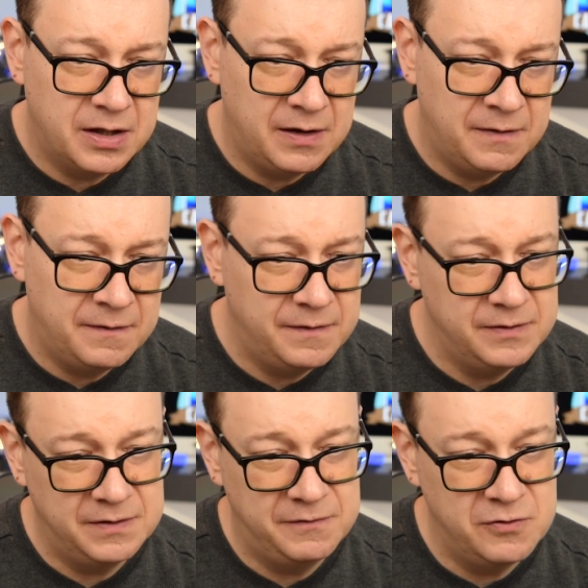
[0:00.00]
cov
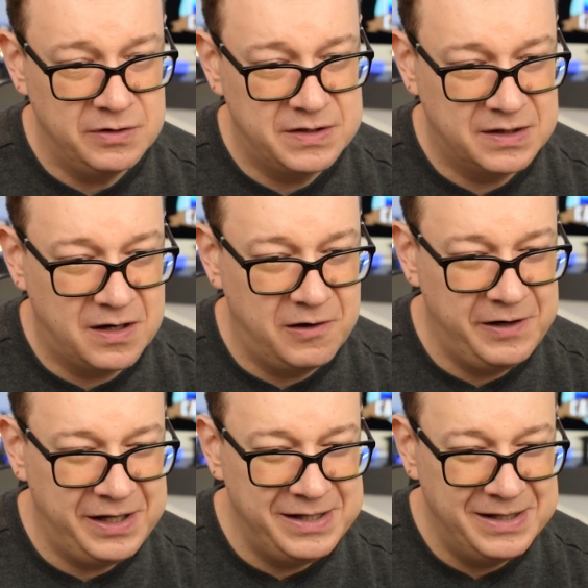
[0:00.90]
full
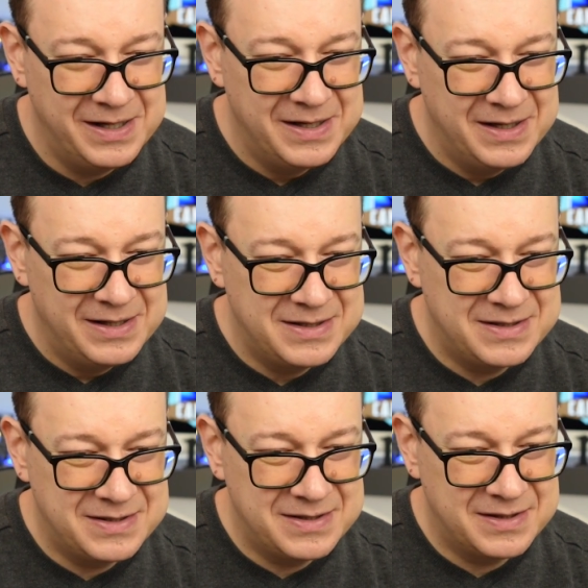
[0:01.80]
screen
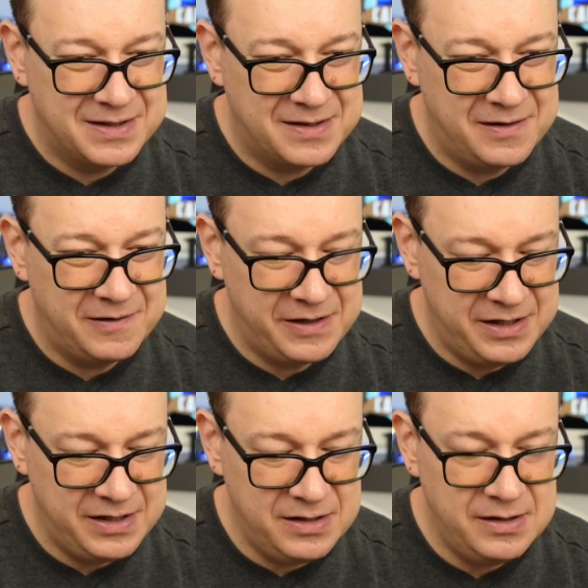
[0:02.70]

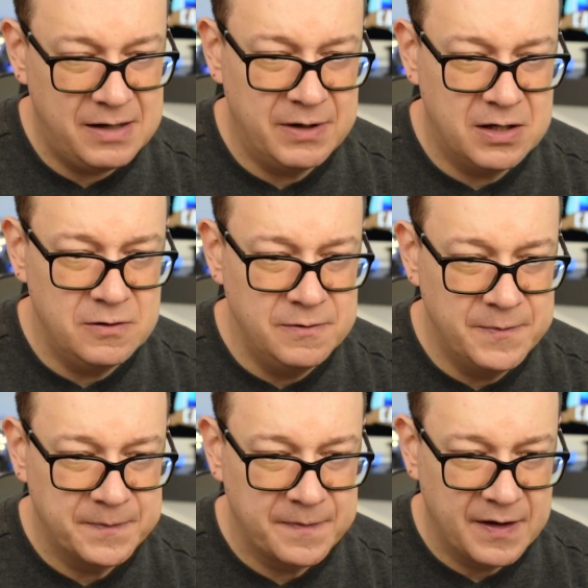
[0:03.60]
screen there we go
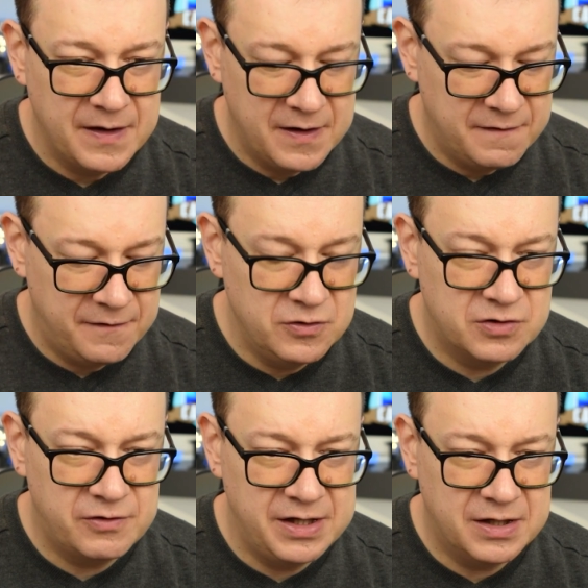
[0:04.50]
full
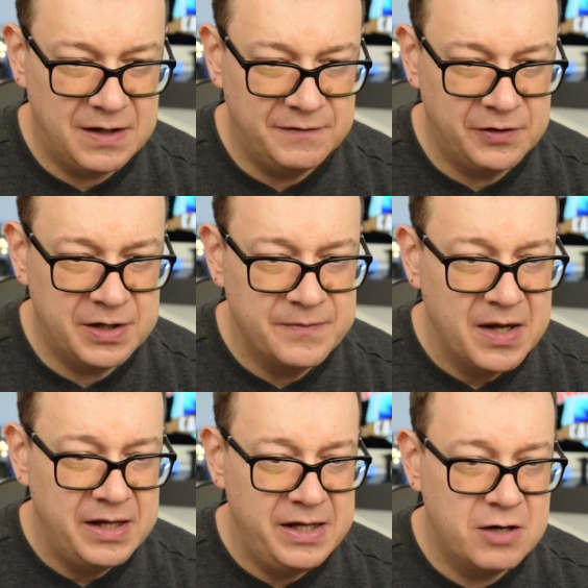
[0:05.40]
screen cover
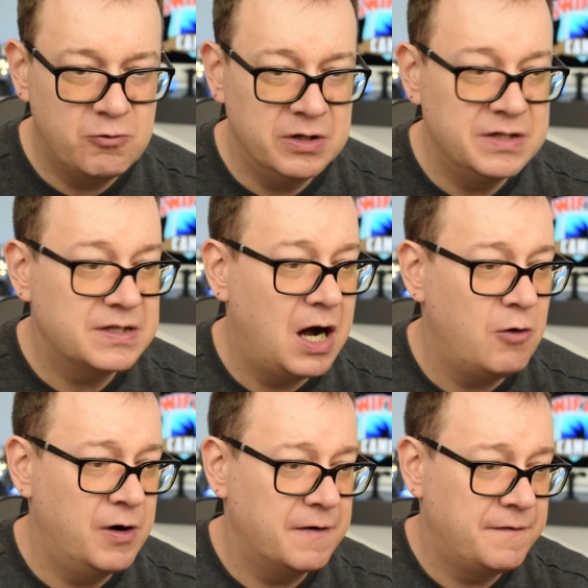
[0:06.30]
equals
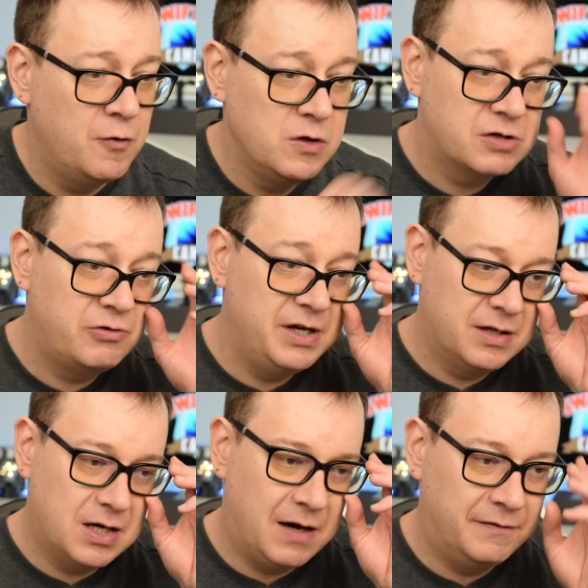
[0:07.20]
our full screen
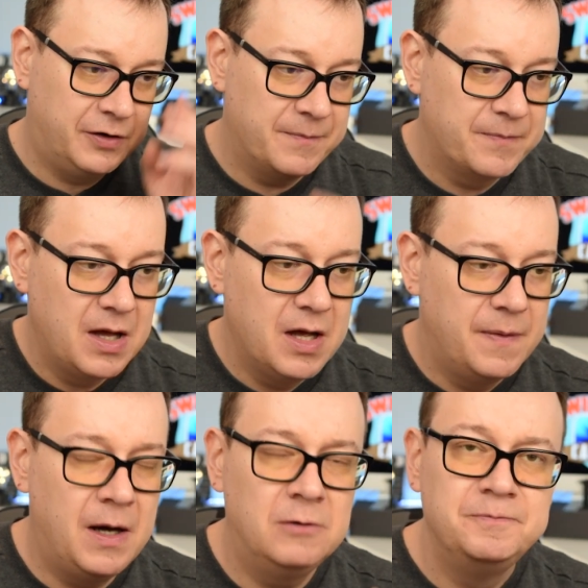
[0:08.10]
cover
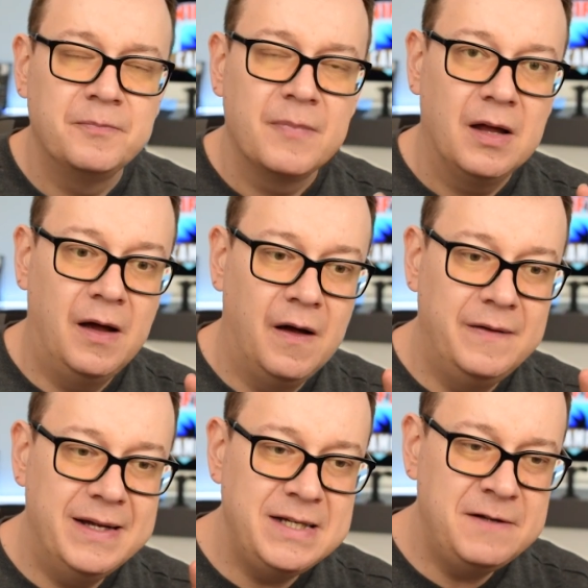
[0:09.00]
now, uh,
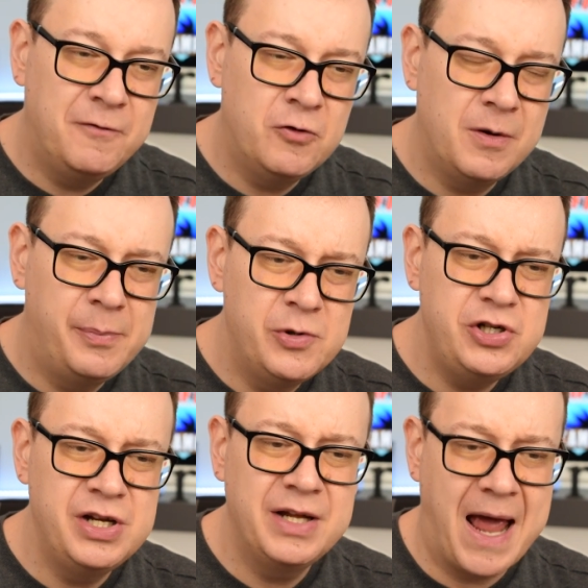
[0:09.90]
that's it for
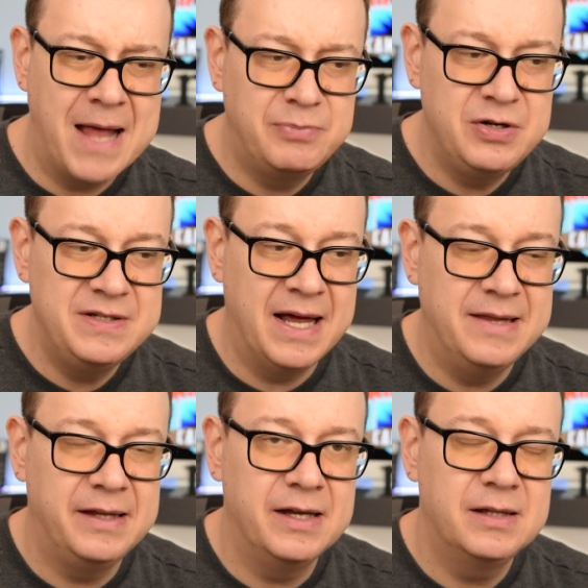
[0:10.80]
pushing and
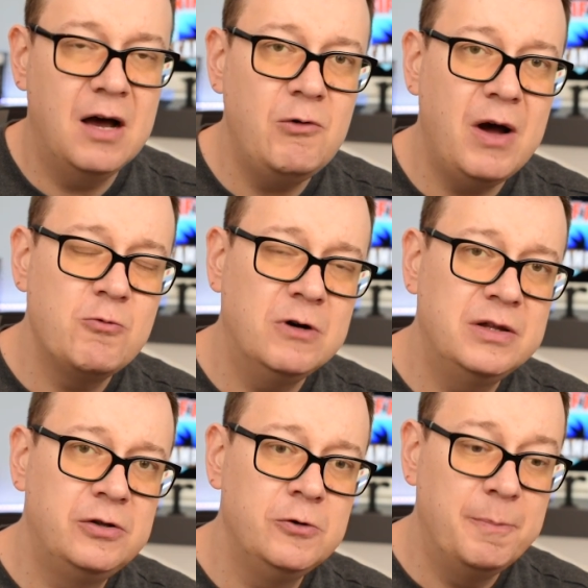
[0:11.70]
presenting. Now I
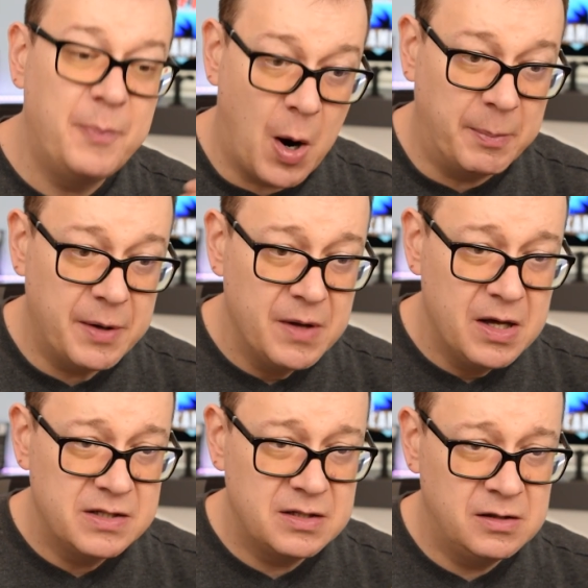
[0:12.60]
want to pop.
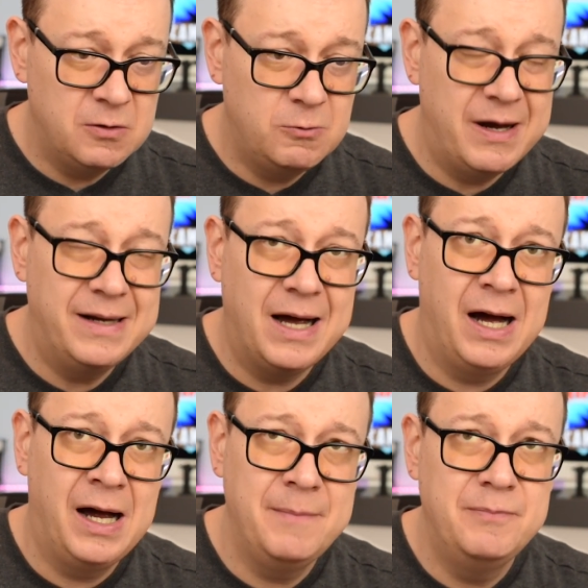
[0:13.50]
So when
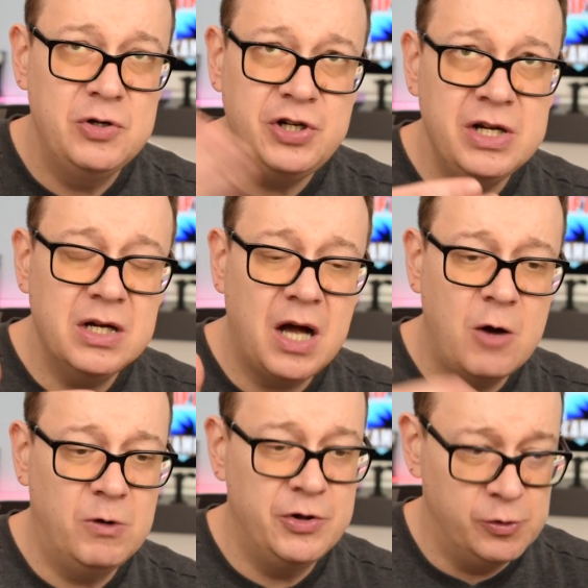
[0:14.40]
I'm pushing, I
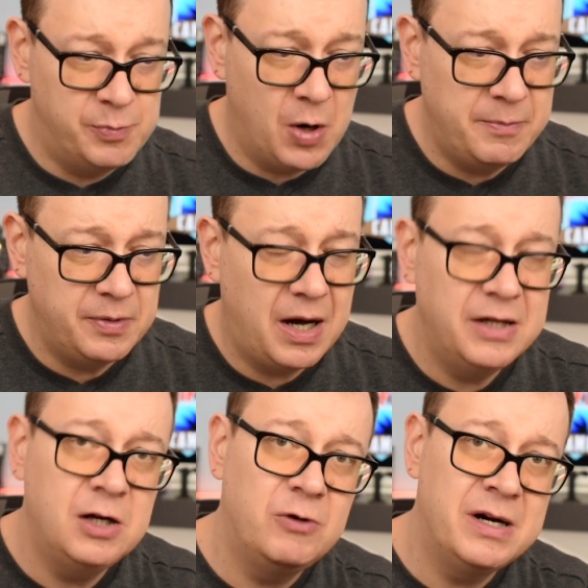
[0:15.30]
want to pop.
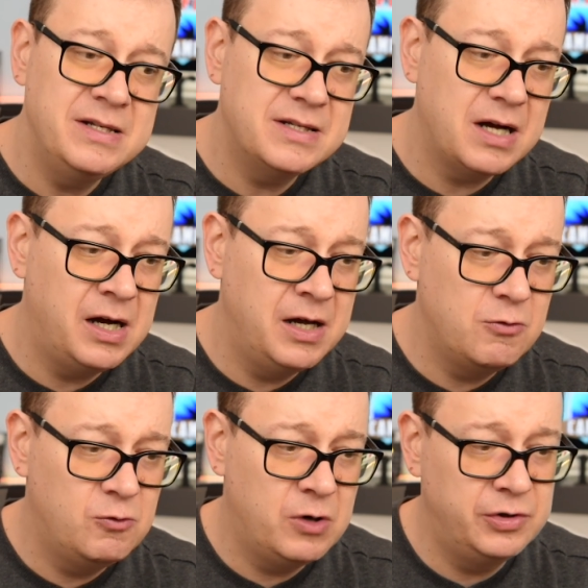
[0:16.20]
Otherwise, I
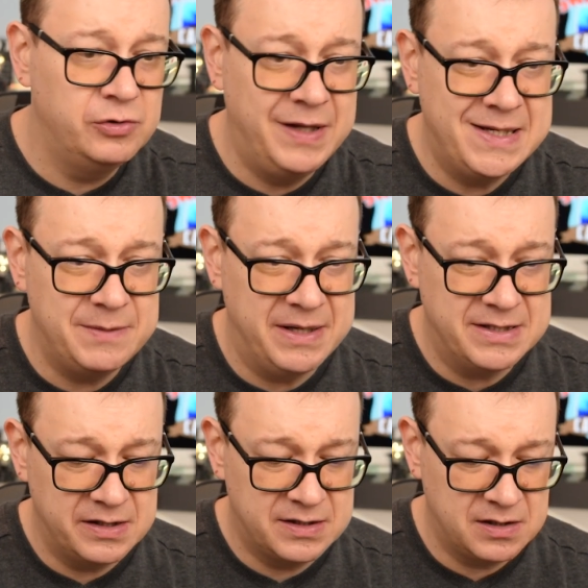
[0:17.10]
want to
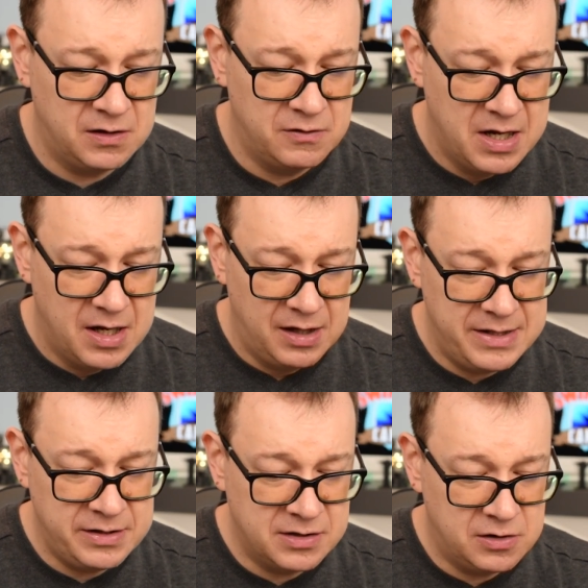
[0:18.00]
dismiss. So
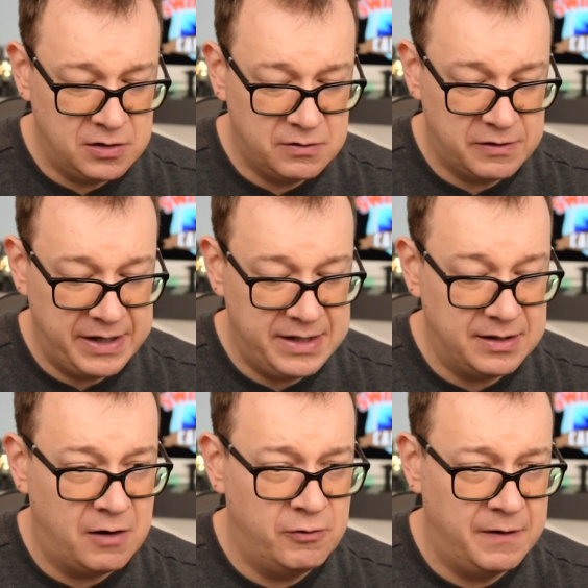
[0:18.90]
let's just go create
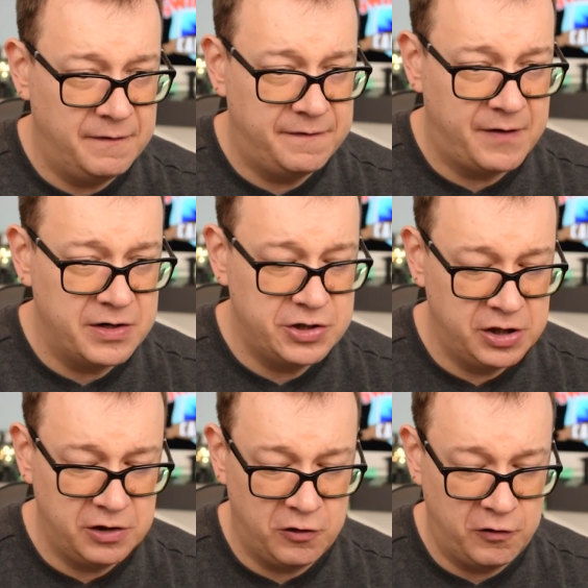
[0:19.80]
our
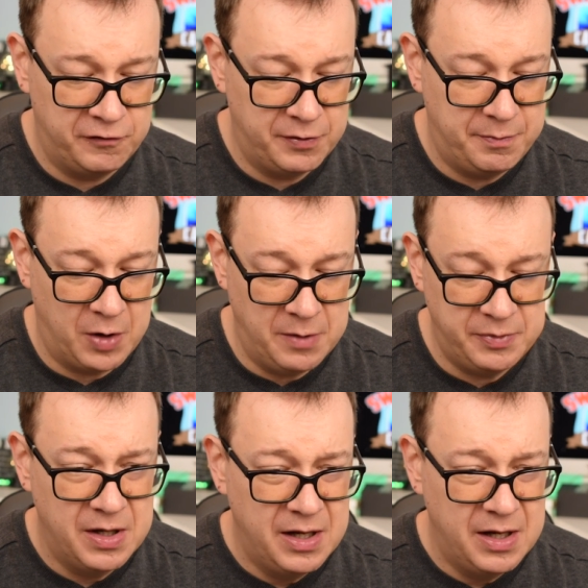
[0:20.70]
function of pop.